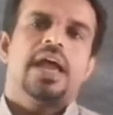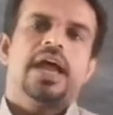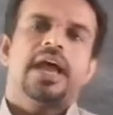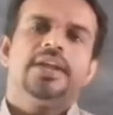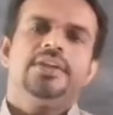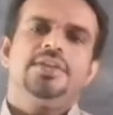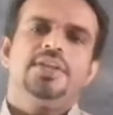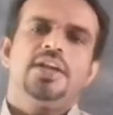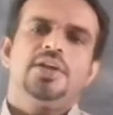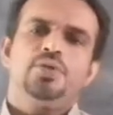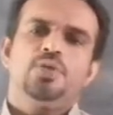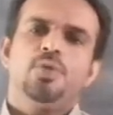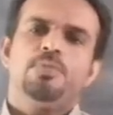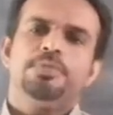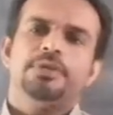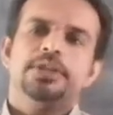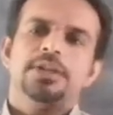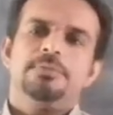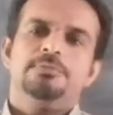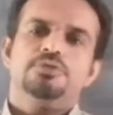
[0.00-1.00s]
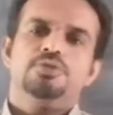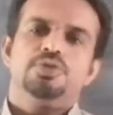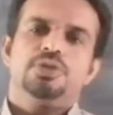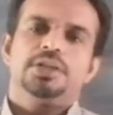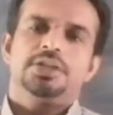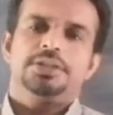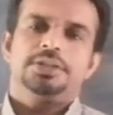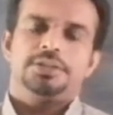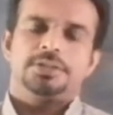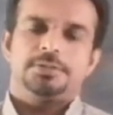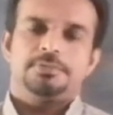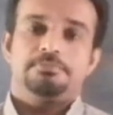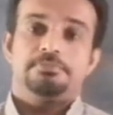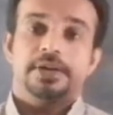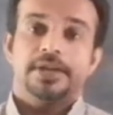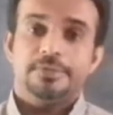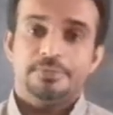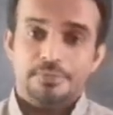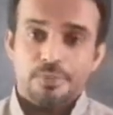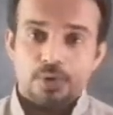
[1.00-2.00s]
and they grouped them together
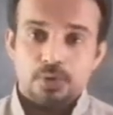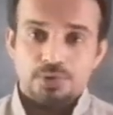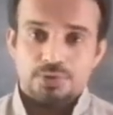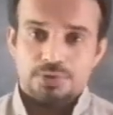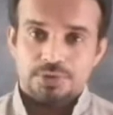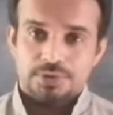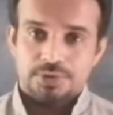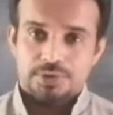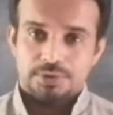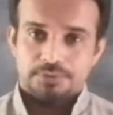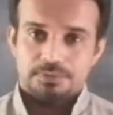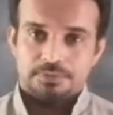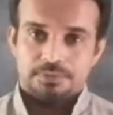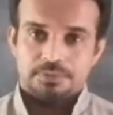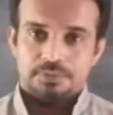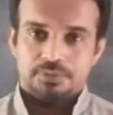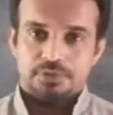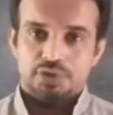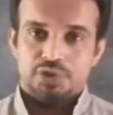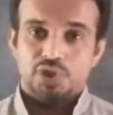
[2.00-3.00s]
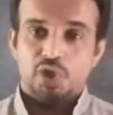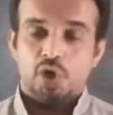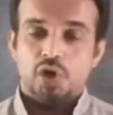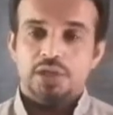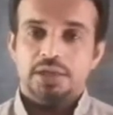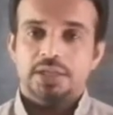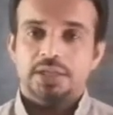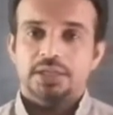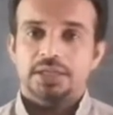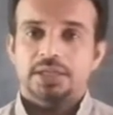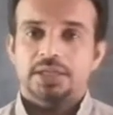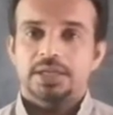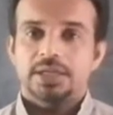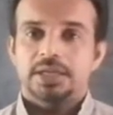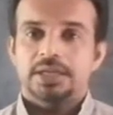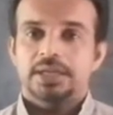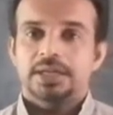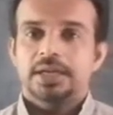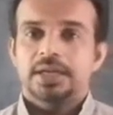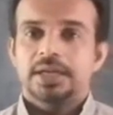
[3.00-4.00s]
by force,
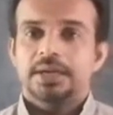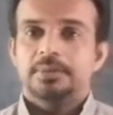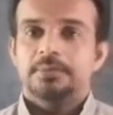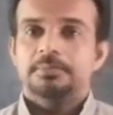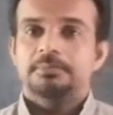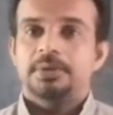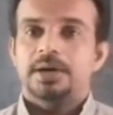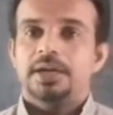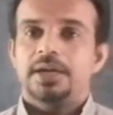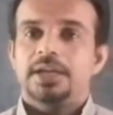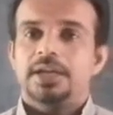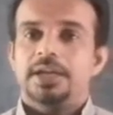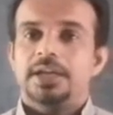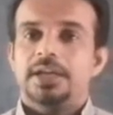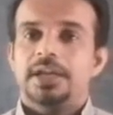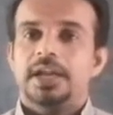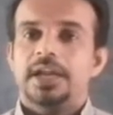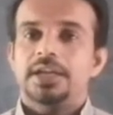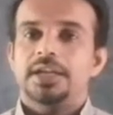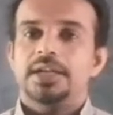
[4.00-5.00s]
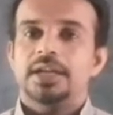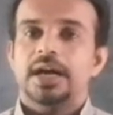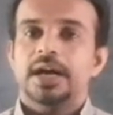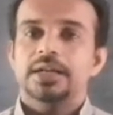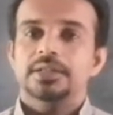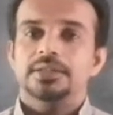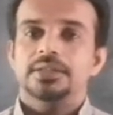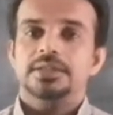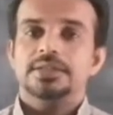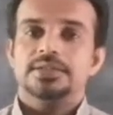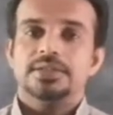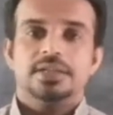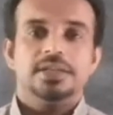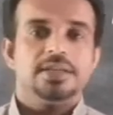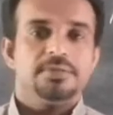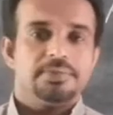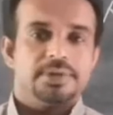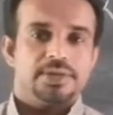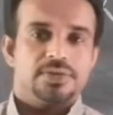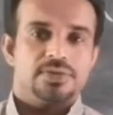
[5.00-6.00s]
not by any other
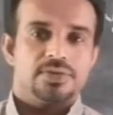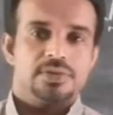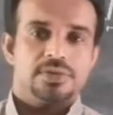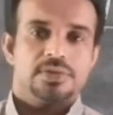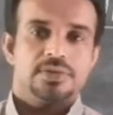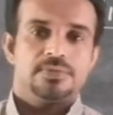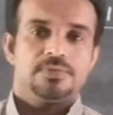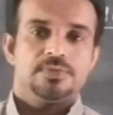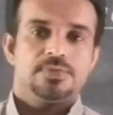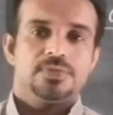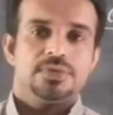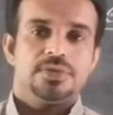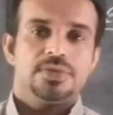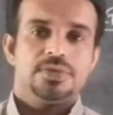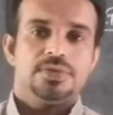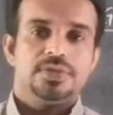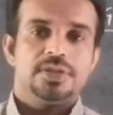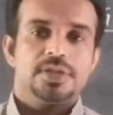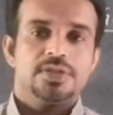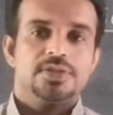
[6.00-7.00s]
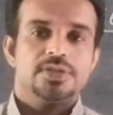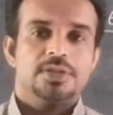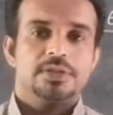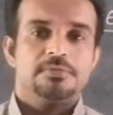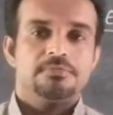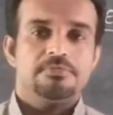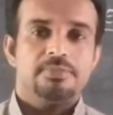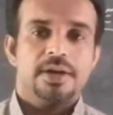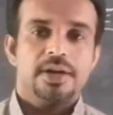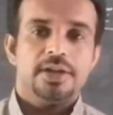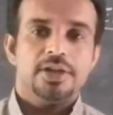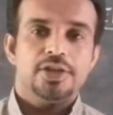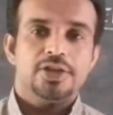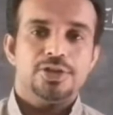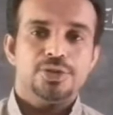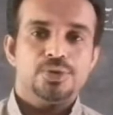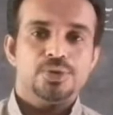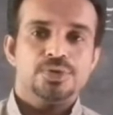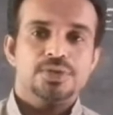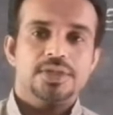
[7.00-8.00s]
sentiments. Just
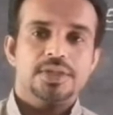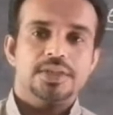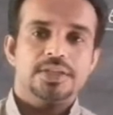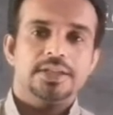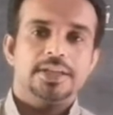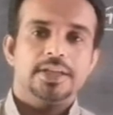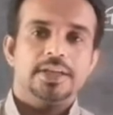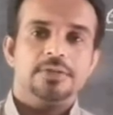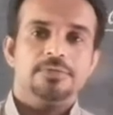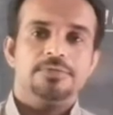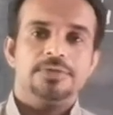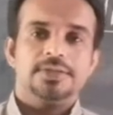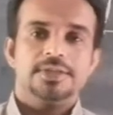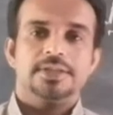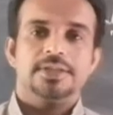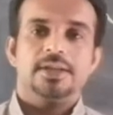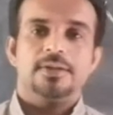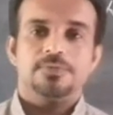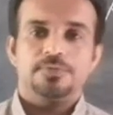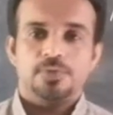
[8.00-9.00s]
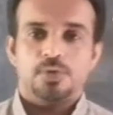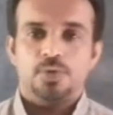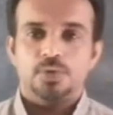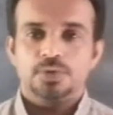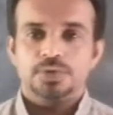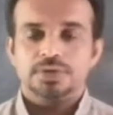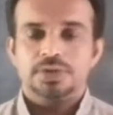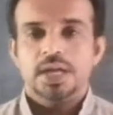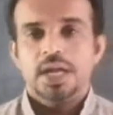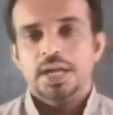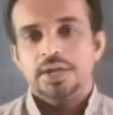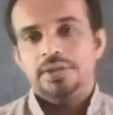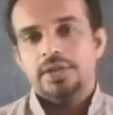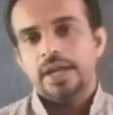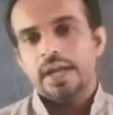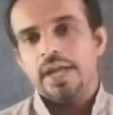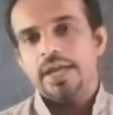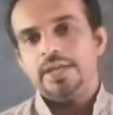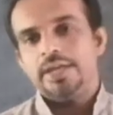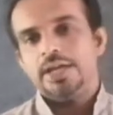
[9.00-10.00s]
by using their physical force,
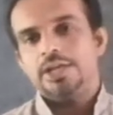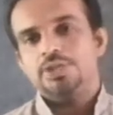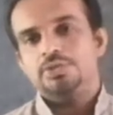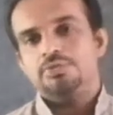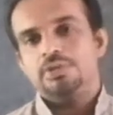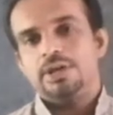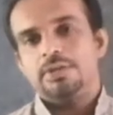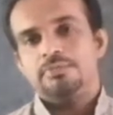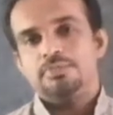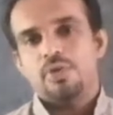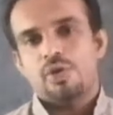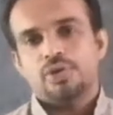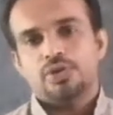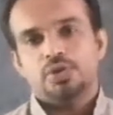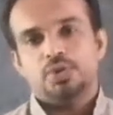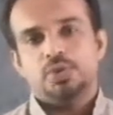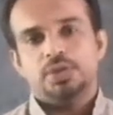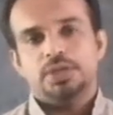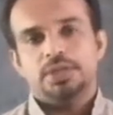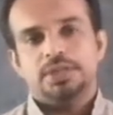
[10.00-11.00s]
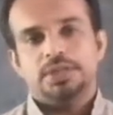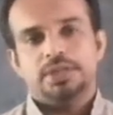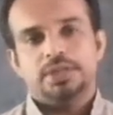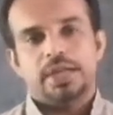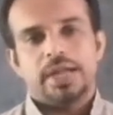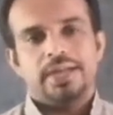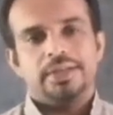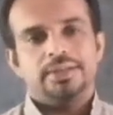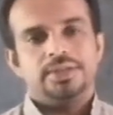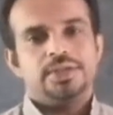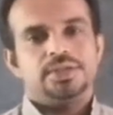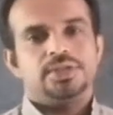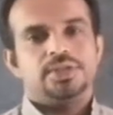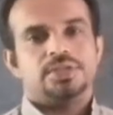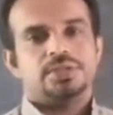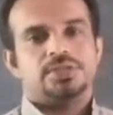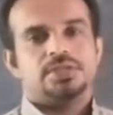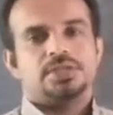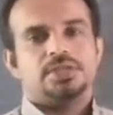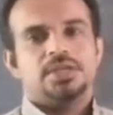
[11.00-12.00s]
the areas were brought together and they
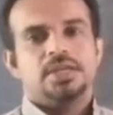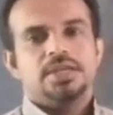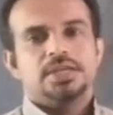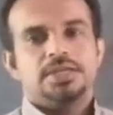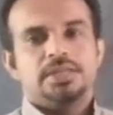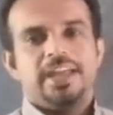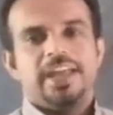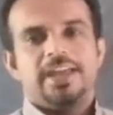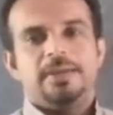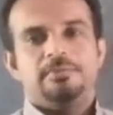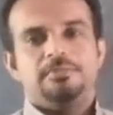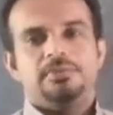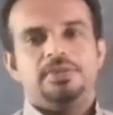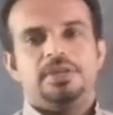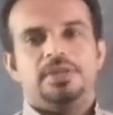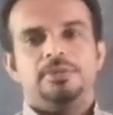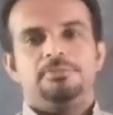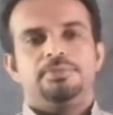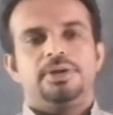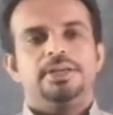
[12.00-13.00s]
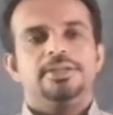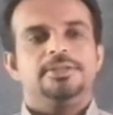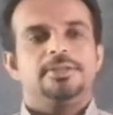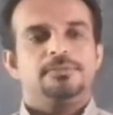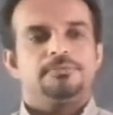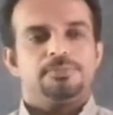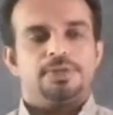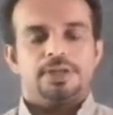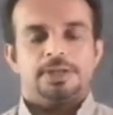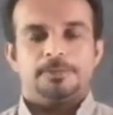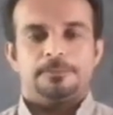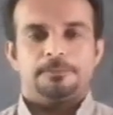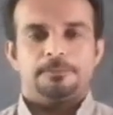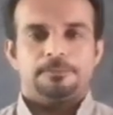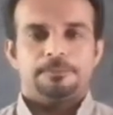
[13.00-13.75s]
just named it by something.